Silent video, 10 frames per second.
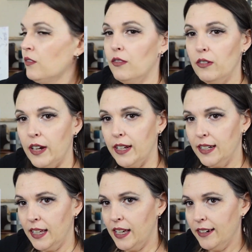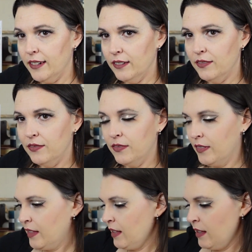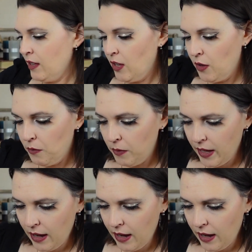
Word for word: Right here. We